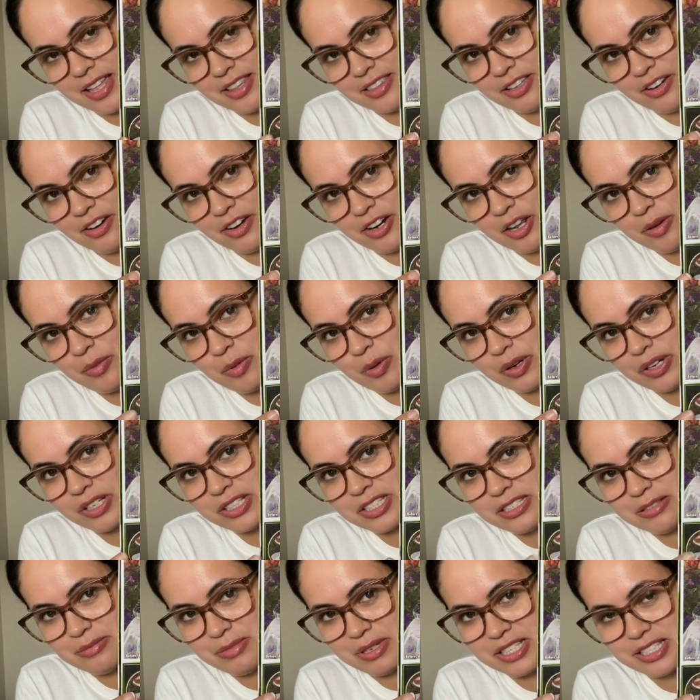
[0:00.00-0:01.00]
there anymore,
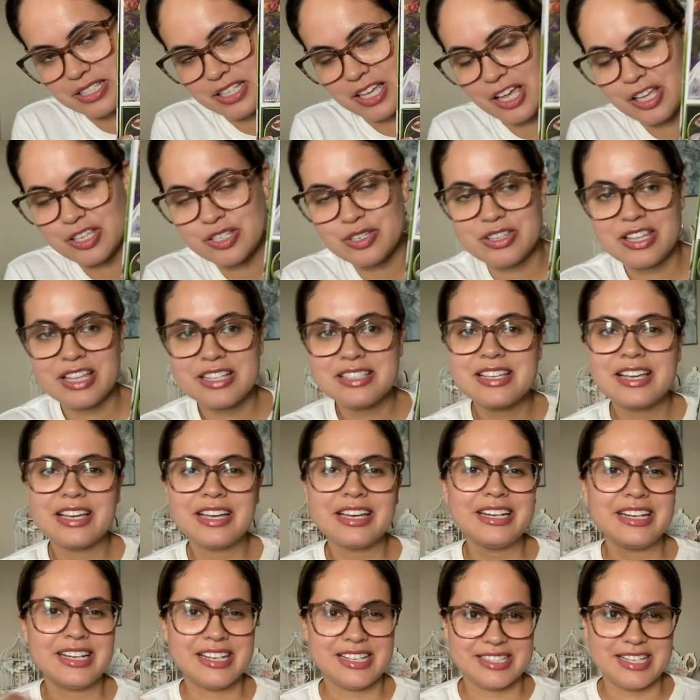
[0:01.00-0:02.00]
it's missing. So that's like
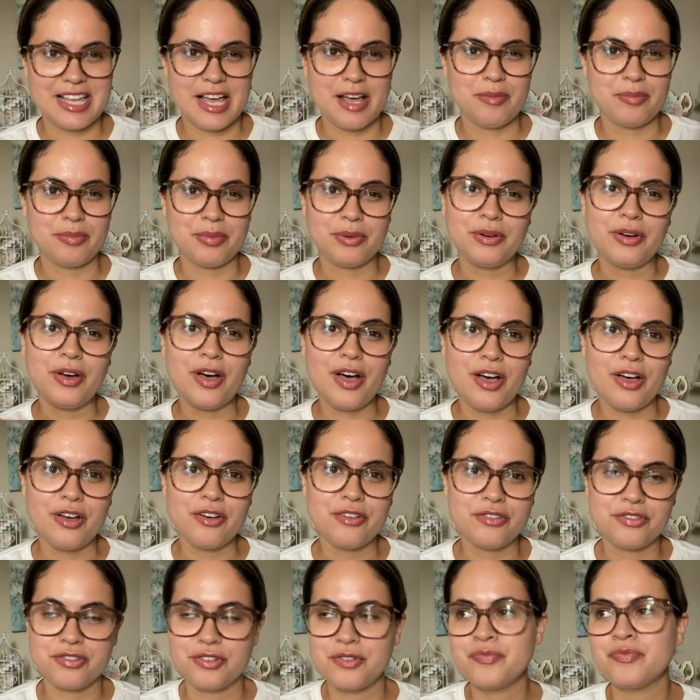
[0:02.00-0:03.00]
an example
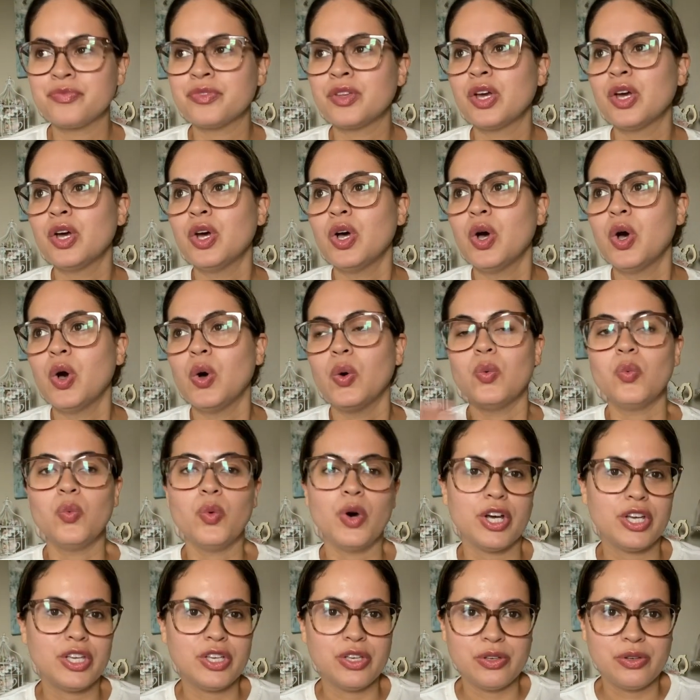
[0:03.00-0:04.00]
of
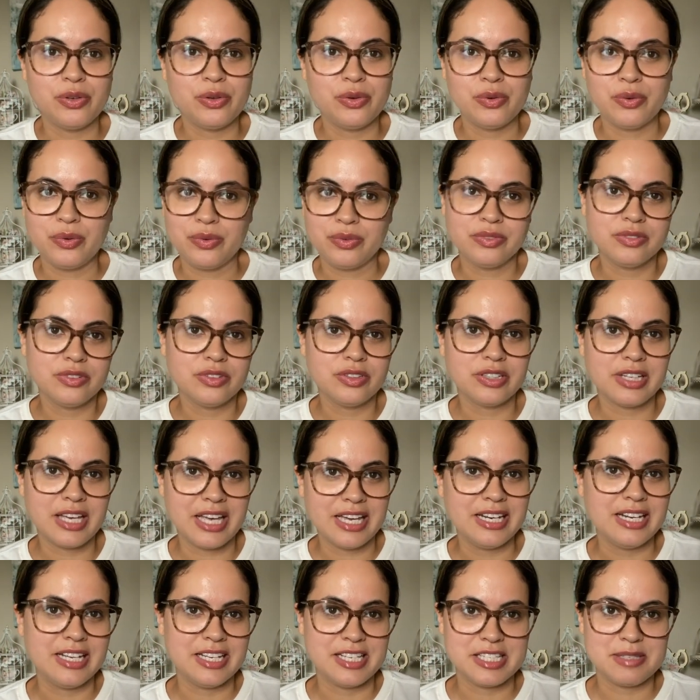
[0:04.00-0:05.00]
what you
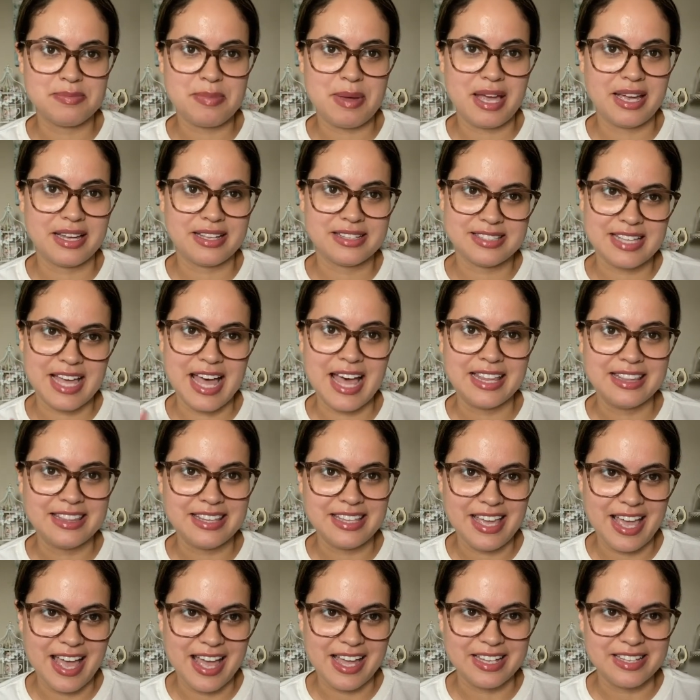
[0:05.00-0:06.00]
can expect at
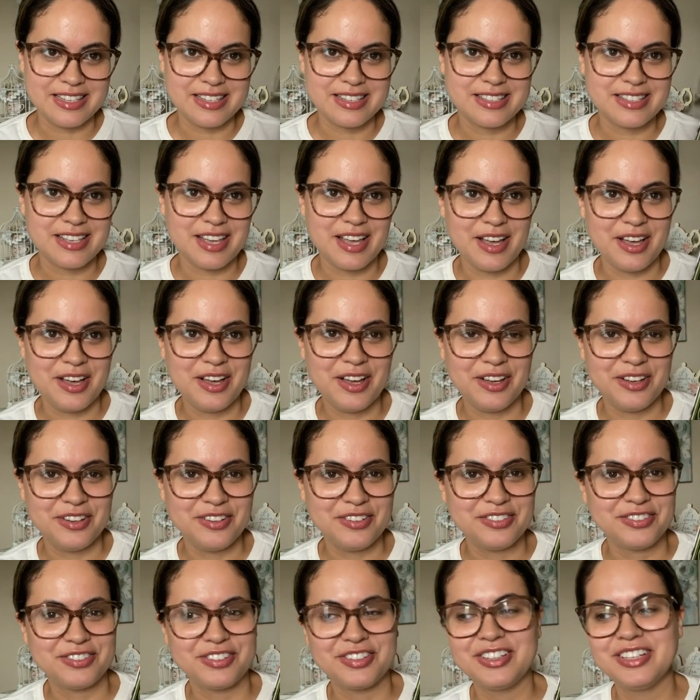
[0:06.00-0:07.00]
the end
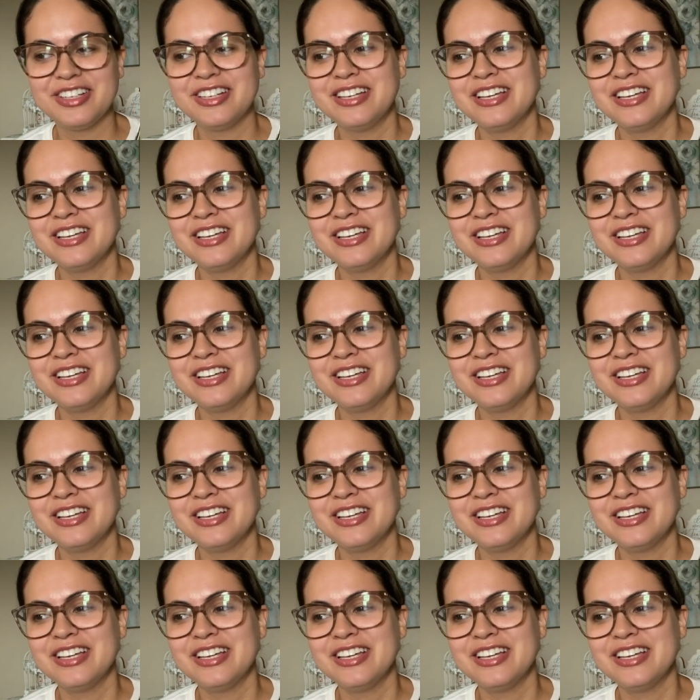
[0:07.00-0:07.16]
of